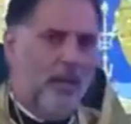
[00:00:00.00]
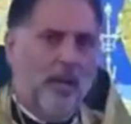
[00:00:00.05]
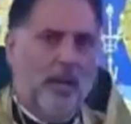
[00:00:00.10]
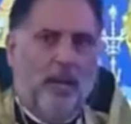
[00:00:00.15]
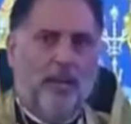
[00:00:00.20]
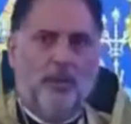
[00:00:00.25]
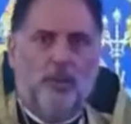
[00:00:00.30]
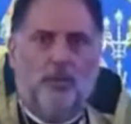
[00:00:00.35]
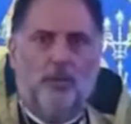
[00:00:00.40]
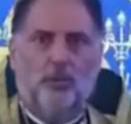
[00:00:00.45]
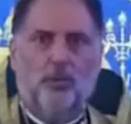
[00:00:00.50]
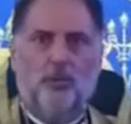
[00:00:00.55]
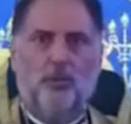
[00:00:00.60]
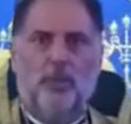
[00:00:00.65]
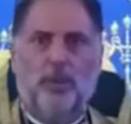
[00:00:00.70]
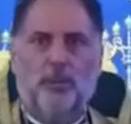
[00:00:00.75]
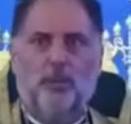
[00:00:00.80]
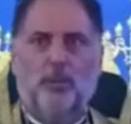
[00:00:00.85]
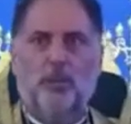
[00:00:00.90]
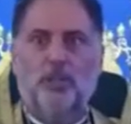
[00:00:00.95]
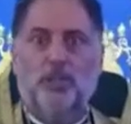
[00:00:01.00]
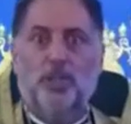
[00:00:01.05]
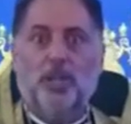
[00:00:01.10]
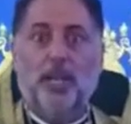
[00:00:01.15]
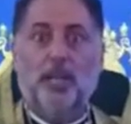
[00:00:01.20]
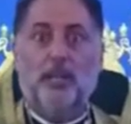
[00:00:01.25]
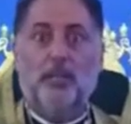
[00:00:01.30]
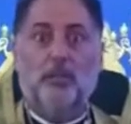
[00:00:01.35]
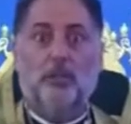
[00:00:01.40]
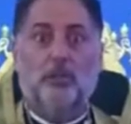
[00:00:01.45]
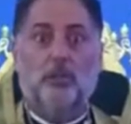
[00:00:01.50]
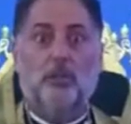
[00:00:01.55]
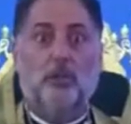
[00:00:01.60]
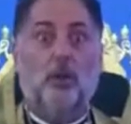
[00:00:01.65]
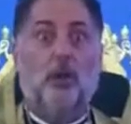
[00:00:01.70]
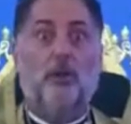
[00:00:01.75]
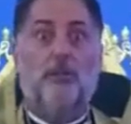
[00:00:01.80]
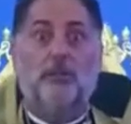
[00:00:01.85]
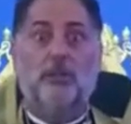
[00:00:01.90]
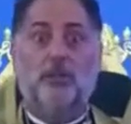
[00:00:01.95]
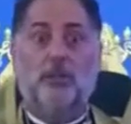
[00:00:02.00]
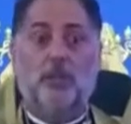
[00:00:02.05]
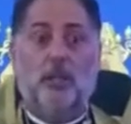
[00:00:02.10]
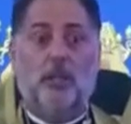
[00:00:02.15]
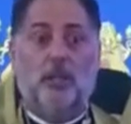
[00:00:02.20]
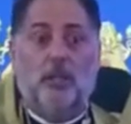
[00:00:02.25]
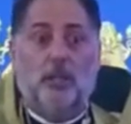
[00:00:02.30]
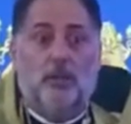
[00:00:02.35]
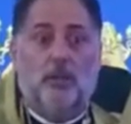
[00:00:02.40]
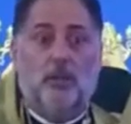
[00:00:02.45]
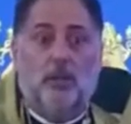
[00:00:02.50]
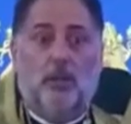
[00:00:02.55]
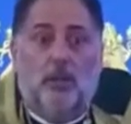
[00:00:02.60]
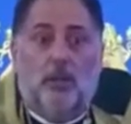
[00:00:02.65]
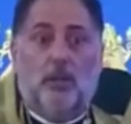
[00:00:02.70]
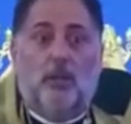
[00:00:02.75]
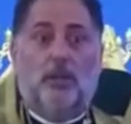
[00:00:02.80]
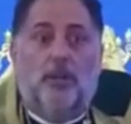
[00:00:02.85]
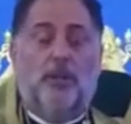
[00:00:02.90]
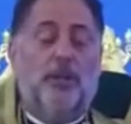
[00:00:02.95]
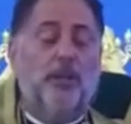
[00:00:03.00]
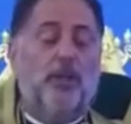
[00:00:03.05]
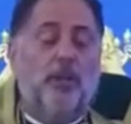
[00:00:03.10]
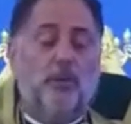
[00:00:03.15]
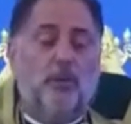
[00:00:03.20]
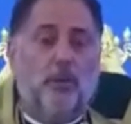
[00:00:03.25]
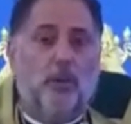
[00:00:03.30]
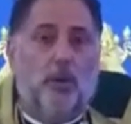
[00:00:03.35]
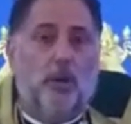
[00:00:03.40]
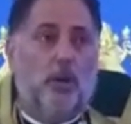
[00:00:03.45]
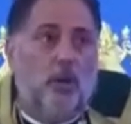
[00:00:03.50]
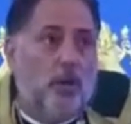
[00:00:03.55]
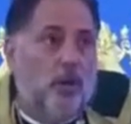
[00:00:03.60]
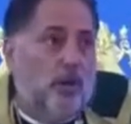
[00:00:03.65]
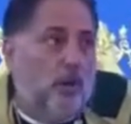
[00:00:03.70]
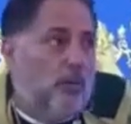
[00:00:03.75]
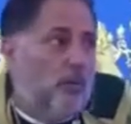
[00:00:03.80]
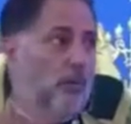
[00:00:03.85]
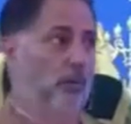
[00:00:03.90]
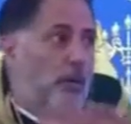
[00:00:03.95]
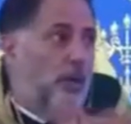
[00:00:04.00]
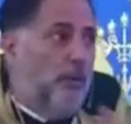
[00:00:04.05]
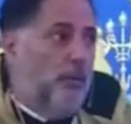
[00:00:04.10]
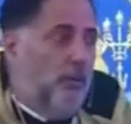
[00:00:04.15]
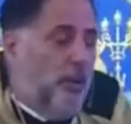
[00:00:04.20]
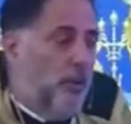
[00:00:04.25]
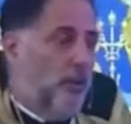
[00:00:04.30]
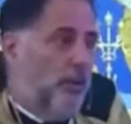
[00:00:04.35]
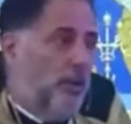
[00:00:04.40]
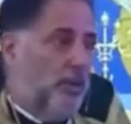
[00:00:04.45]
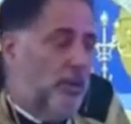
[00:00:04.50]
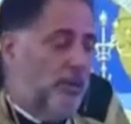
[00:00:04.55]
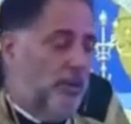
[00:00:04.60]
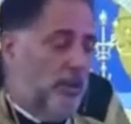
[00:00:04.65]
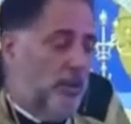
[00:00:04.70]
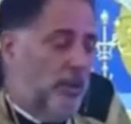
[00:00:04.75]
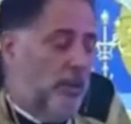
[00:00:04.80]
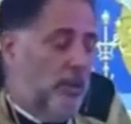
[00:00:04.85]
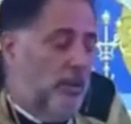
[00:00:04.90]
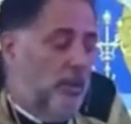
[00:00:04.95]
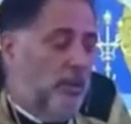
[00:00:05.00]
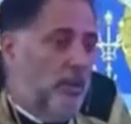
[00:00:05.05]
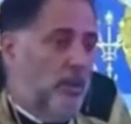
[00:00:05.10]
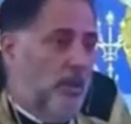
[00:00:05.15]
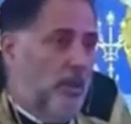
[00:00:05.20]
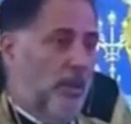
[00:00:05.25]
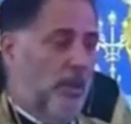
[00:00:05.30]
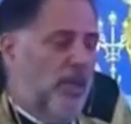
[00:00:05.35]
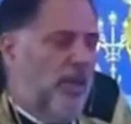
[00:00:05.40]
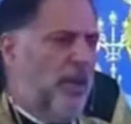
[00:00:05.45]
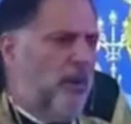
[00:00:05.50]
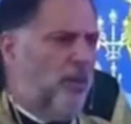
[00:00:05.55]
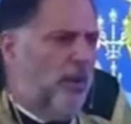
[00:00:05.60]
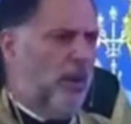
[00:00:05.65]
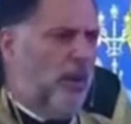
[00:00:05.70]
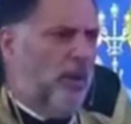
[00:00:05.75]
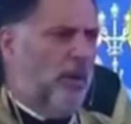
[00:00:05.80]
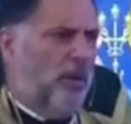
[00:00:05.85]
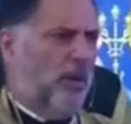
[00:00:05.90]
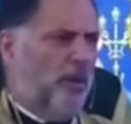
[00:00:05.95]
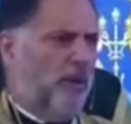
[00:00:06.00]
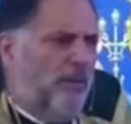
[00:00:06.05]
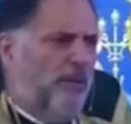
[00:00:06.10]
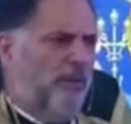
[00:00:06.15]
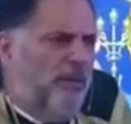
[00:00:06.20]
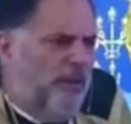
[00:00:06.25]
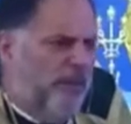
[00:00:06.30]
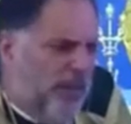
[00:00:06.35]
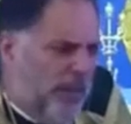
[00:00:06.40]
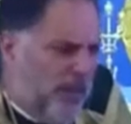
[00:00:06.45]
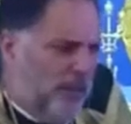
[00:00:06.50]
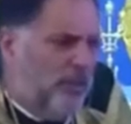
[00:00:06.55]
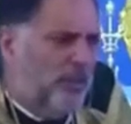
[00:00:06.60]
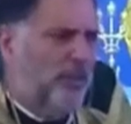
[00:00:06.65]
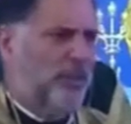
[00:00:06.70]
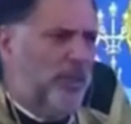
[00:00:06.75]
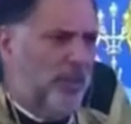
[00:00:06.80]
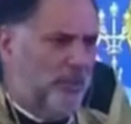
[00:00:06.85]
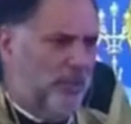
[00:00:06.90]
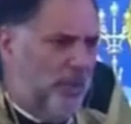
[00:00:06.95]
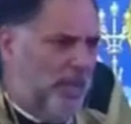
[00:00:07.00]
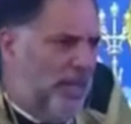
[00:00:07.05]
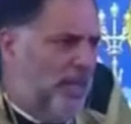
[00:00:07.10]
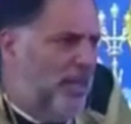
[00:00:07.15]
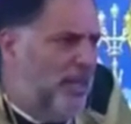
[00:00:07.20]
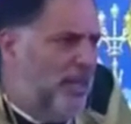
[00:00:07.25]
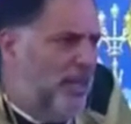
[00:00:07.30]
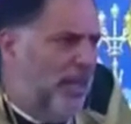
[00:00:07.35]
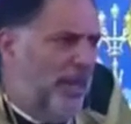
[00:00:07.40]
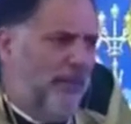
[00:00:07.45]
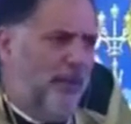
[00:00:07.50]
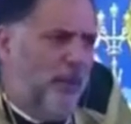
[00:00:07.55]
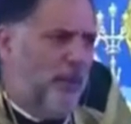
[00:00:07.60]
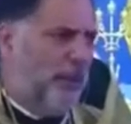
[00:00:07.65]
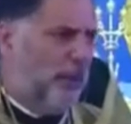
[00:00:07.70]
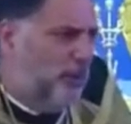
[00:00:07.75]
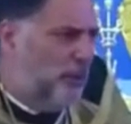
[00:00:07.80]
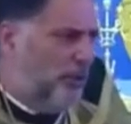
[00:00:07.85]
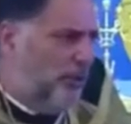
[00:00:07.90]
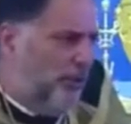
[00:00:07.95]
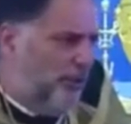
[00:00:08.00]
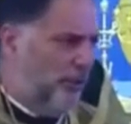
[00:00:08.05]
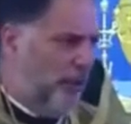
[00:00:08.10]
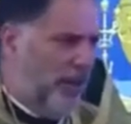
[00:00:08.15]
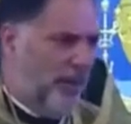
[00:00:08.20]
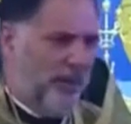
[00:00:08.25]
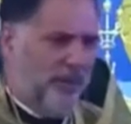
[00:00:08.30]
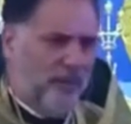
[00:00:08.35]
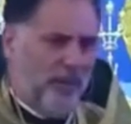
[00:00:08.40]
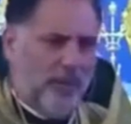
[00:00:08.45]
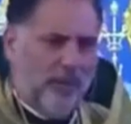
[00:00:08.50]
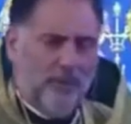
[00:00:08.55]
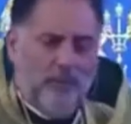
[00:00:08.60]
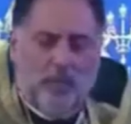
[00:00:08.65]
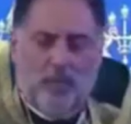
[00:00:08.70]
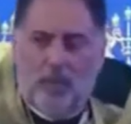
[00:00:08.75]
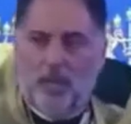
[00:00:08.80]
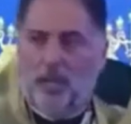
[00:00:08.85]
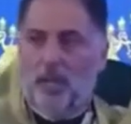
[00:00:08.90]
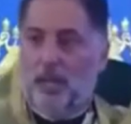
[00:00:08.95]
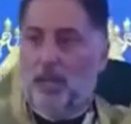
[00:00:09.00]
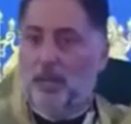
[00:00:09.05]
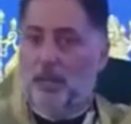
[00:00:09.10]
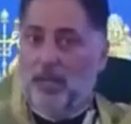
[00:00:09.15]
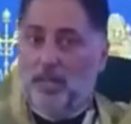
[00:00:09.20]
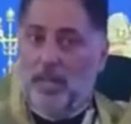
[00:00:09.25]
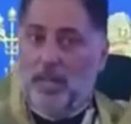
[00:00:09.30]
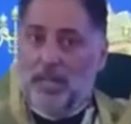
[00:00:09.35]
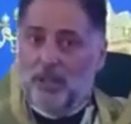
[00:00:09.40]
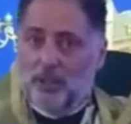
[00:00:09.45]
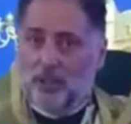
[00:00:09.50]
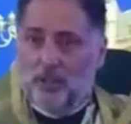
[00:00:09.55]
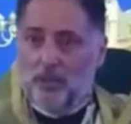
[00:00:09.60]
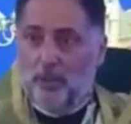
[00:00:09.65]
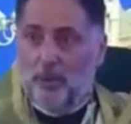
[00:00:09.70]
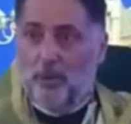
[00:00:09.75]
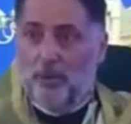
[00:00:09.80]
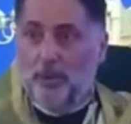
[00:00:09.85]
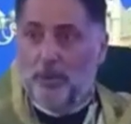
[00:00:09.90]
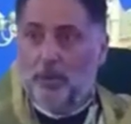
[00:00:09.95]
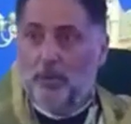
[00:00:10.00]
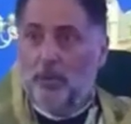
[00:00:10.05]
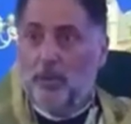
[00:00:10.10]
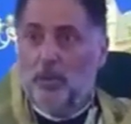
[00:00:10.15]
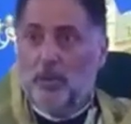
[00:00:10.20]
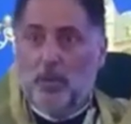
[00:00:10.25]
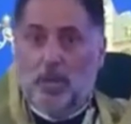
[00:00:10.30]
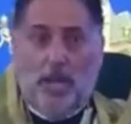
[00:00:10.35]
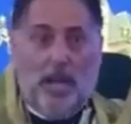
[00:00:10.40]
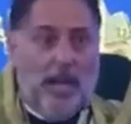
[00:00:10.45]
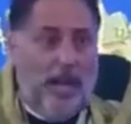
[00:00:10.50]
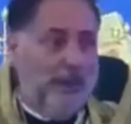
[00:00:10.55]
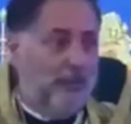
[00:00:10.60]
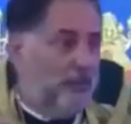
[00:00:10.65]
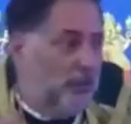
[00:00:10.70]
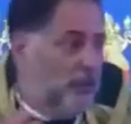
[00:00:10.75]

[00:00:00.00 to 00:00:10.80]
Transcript: And the two men were changed. All of a sudden, there they were. One moment, they were fierce and mean, and everybody was afraid of them. And the next moment, after